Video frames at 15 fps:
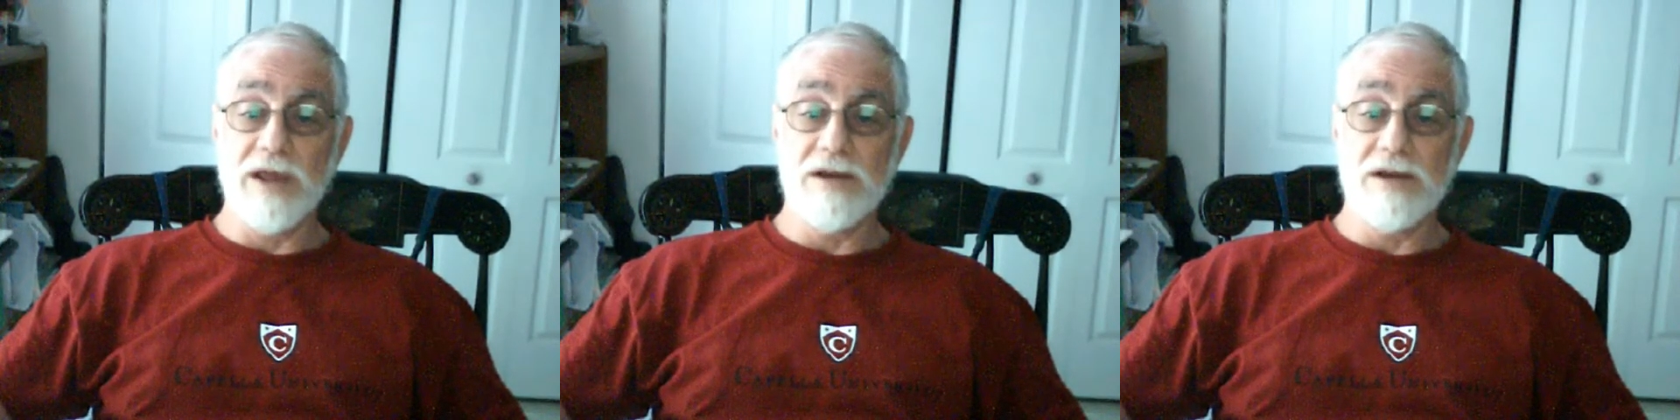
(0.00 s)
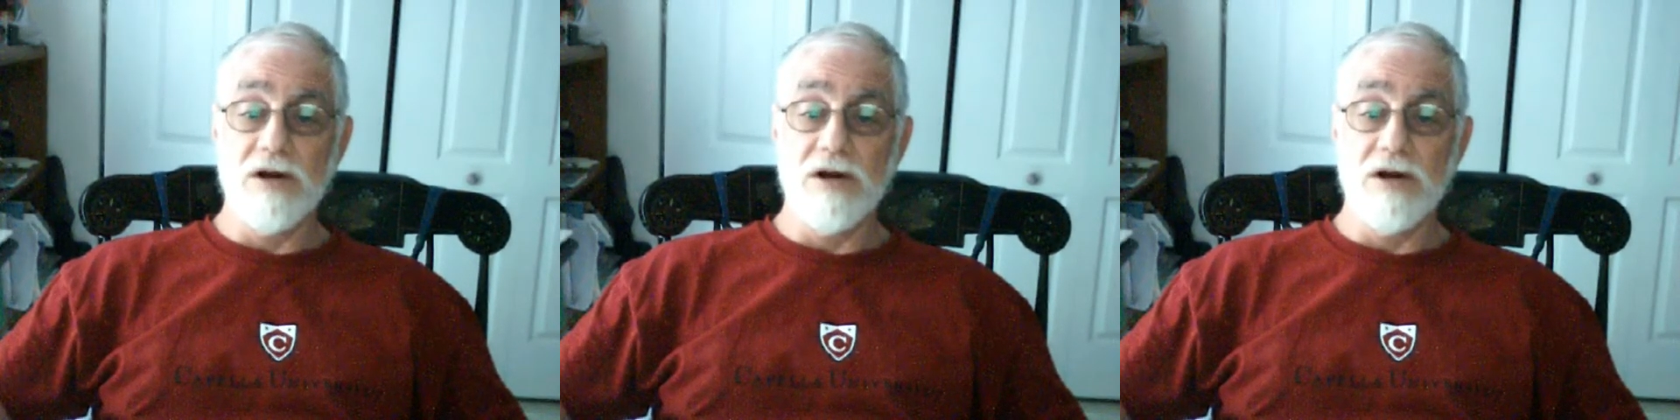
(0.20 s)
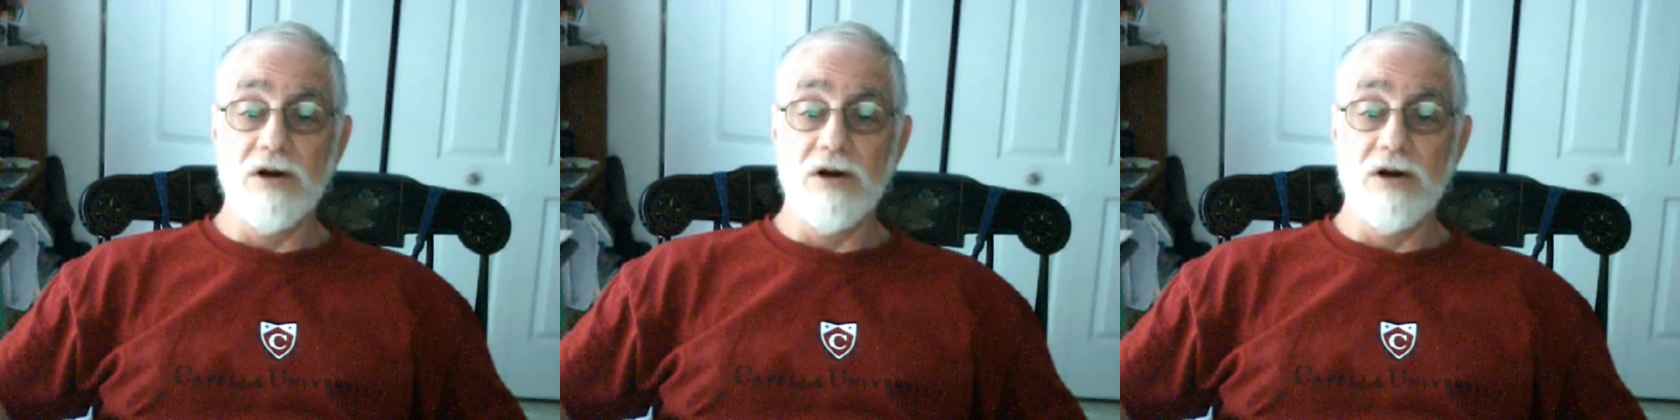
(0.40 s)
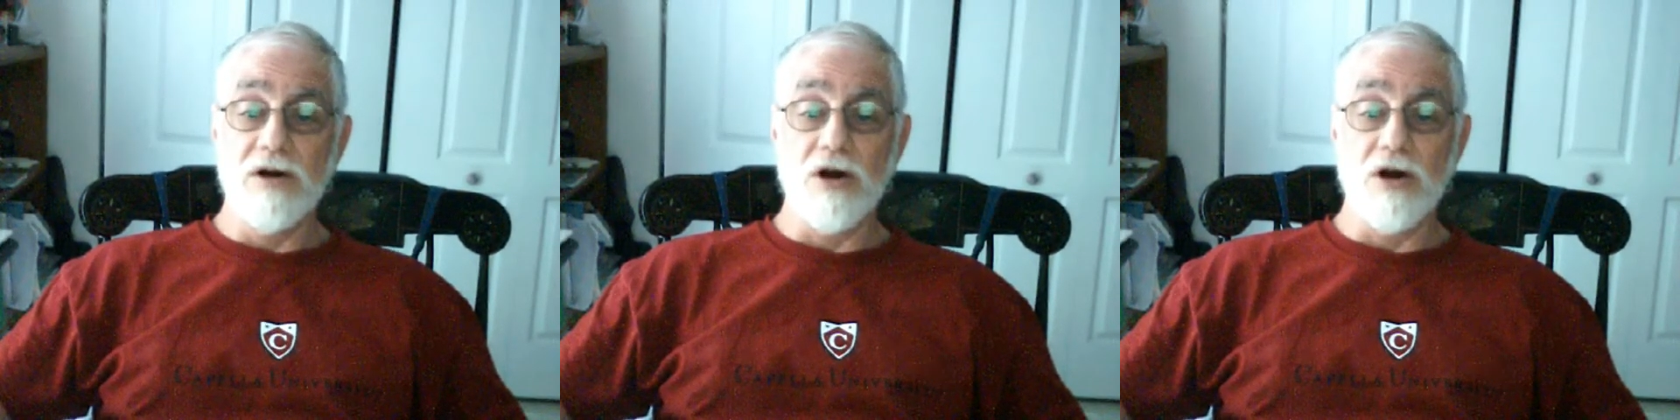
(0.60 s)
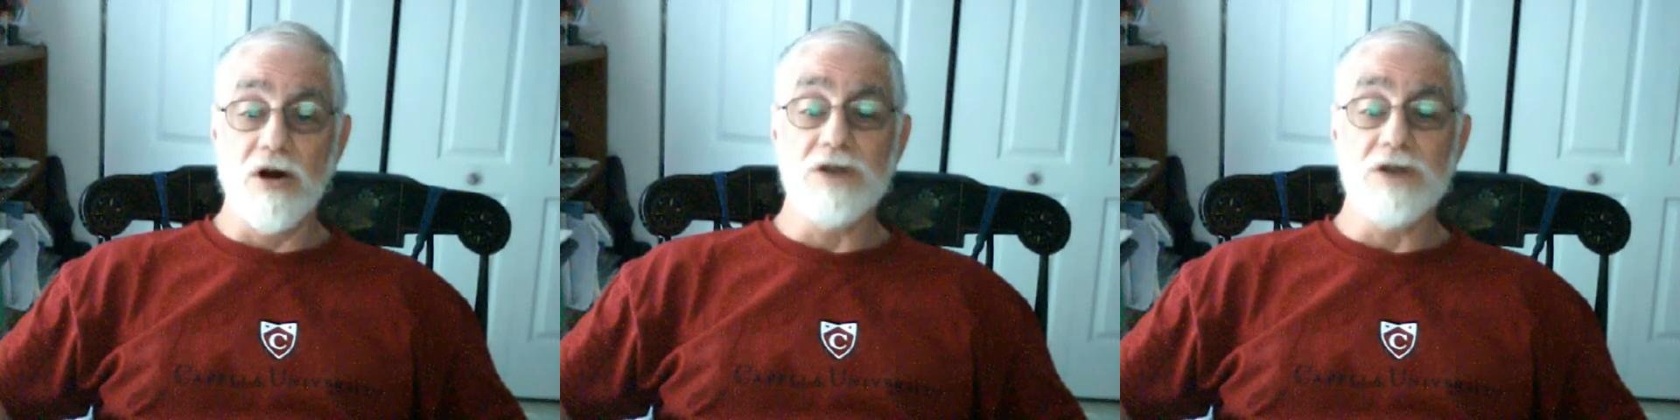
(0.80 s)
or on
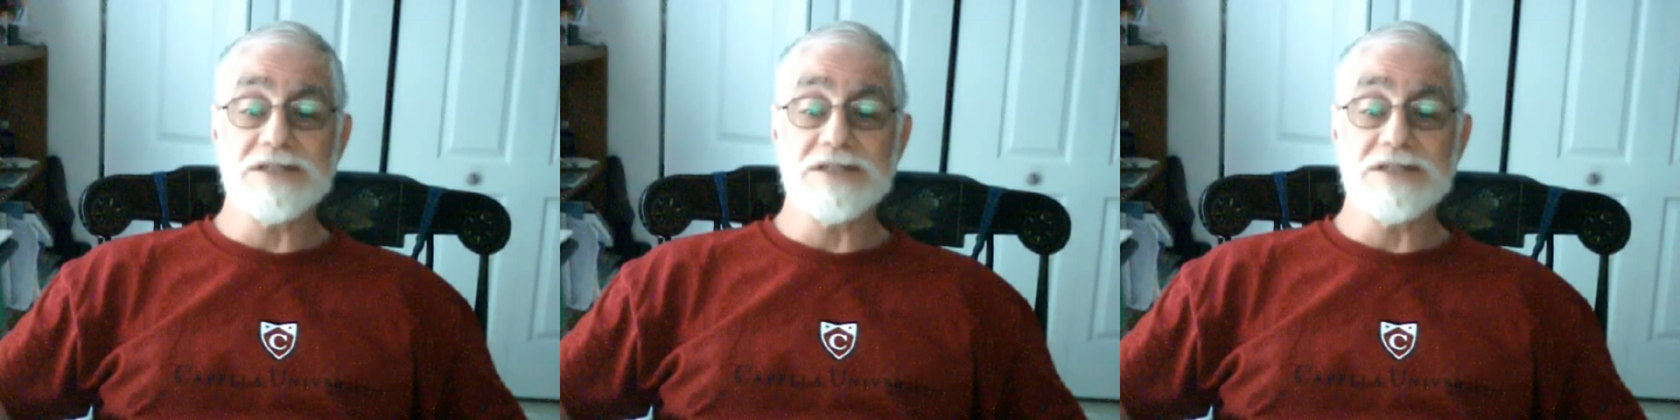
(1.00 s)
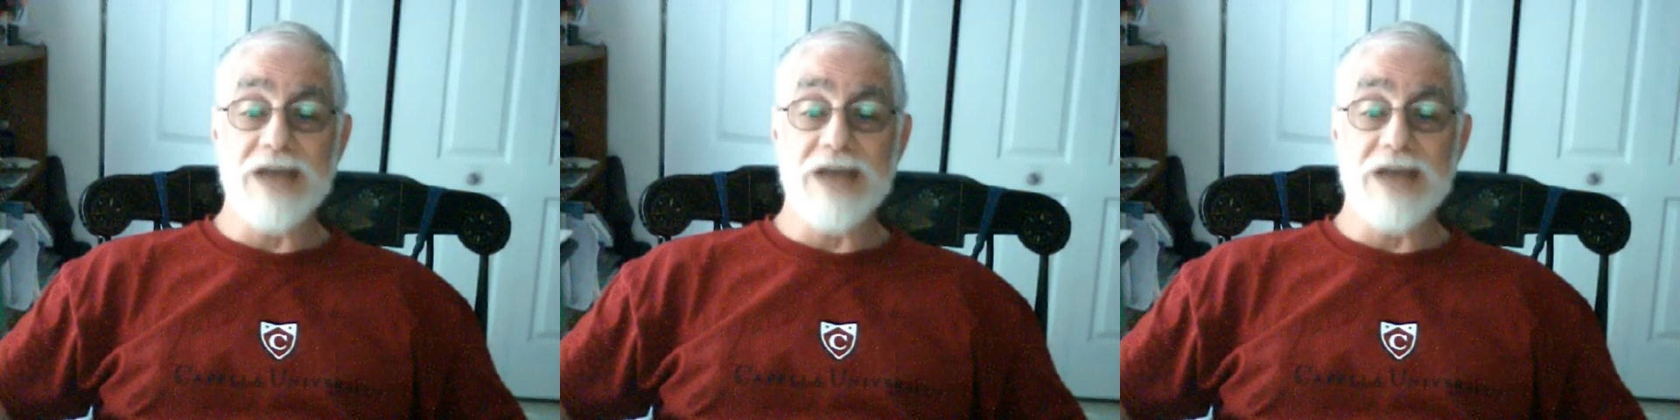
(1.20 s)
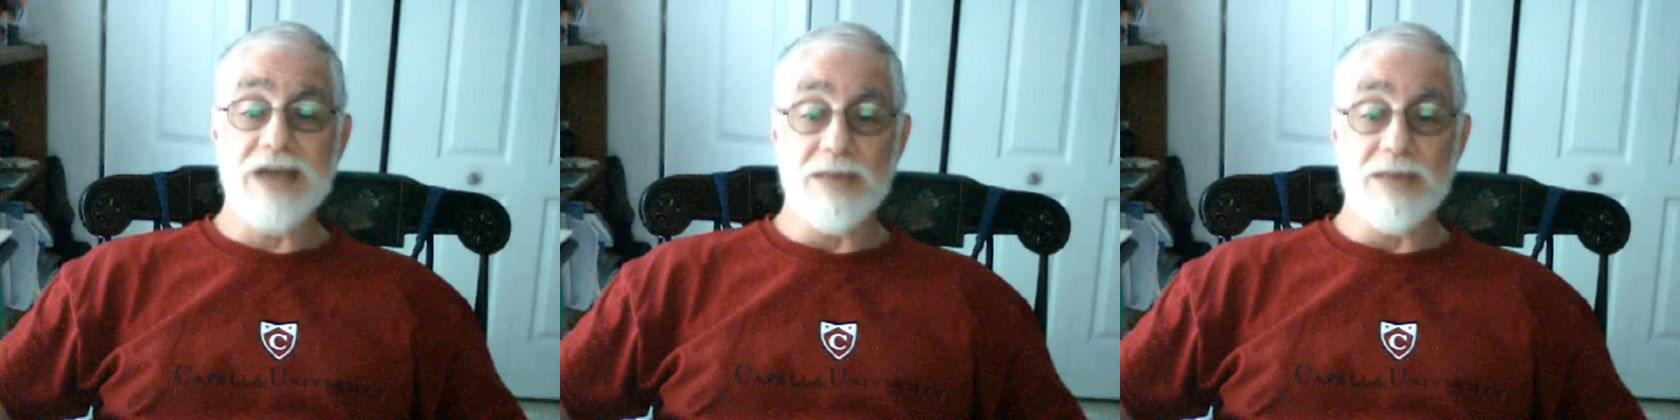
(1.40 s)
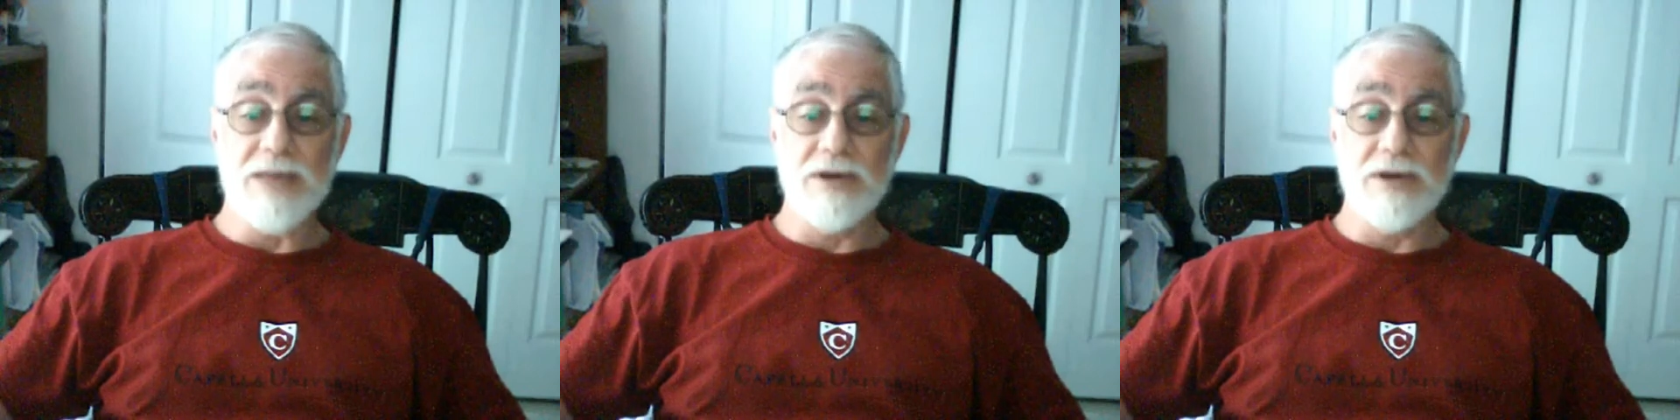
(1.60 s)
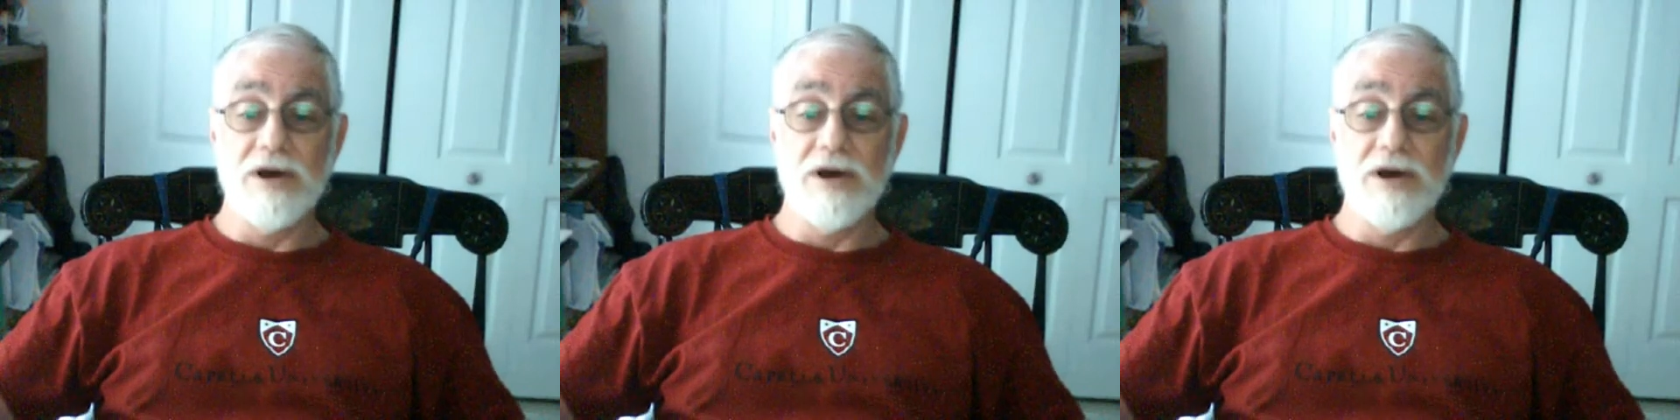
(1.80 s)
Skype under